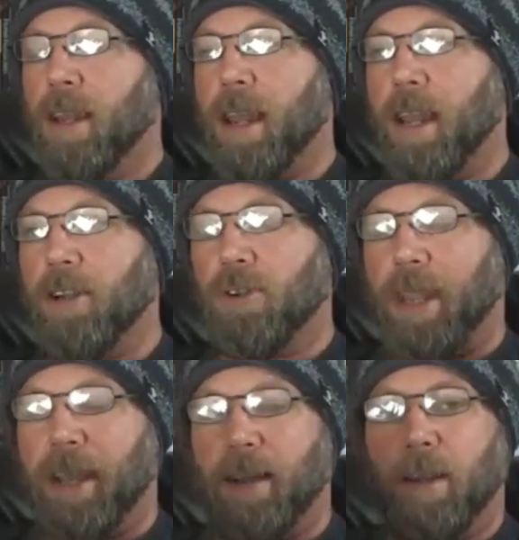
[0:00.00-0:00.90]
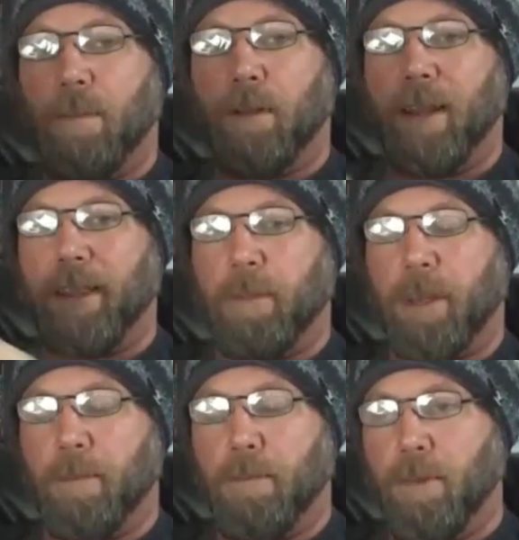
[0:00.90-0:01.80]
and showing how to apply them
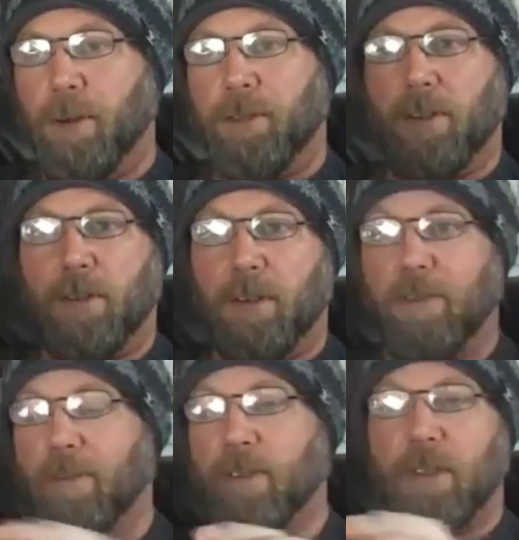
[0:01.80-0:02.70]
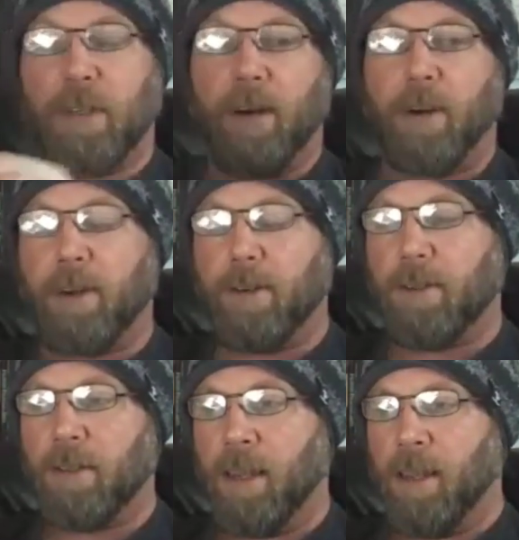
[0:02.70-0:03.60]
in a multitude of different
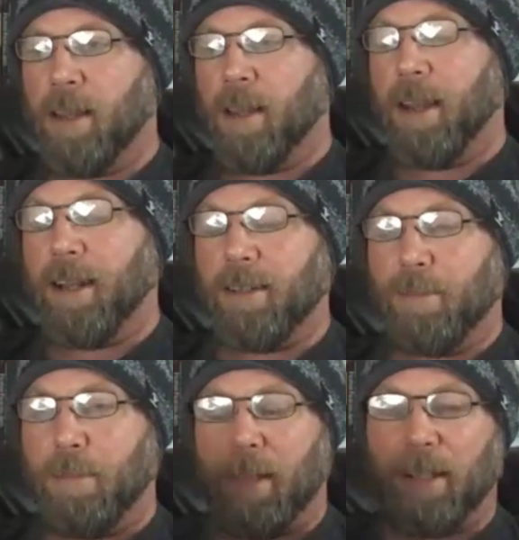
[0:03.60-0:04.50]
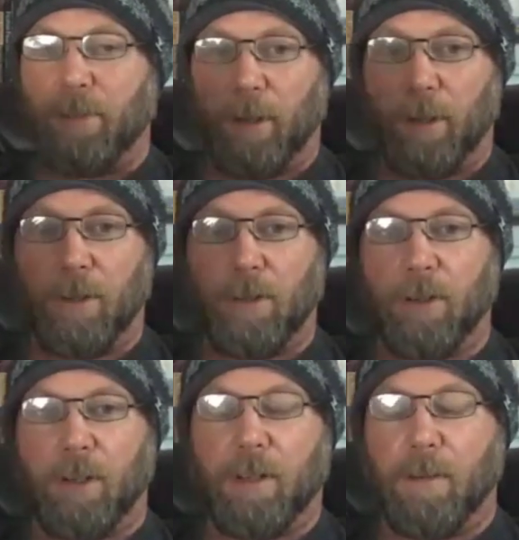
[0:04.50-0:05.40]
scenarios. And to me, that's what
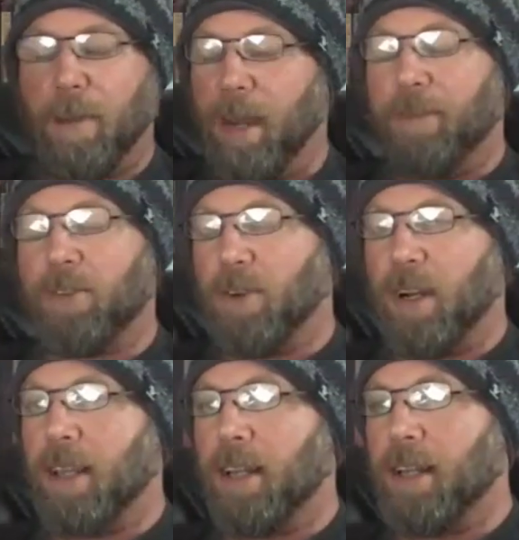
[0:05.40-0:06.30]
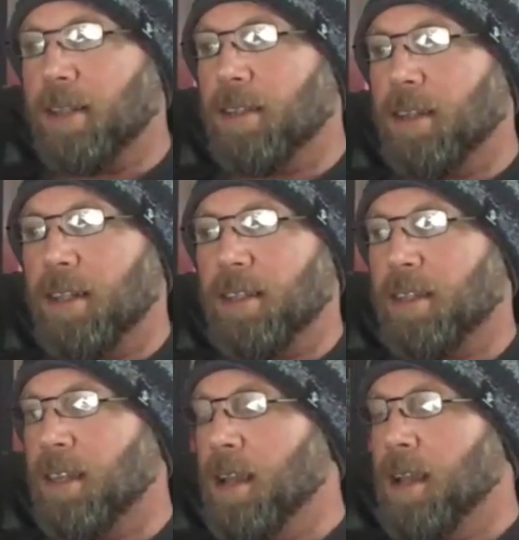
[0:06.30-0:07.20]
good combatives training is.
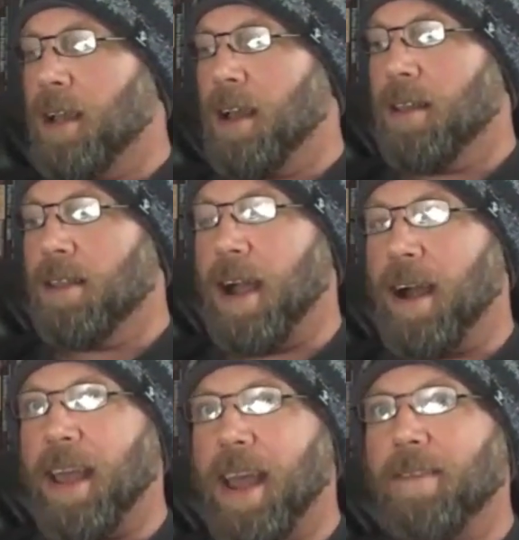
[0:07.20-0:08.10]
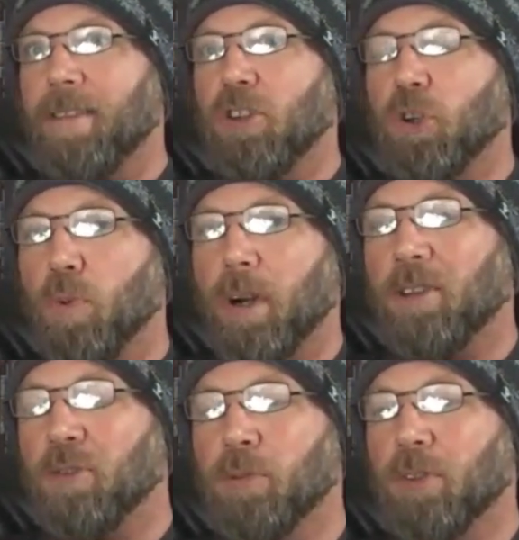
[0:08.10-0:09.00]
It's not having 20
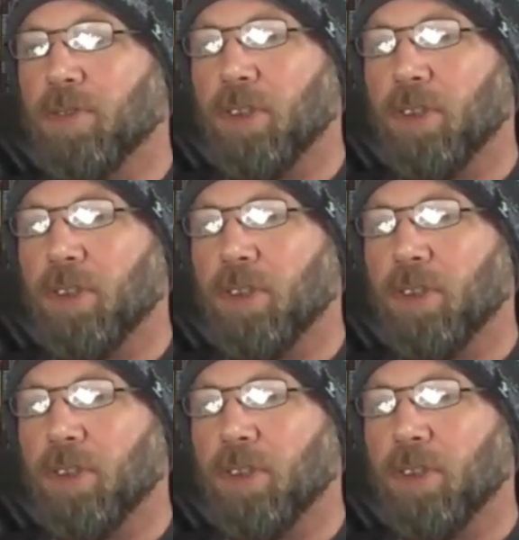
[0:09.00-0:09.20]
tools for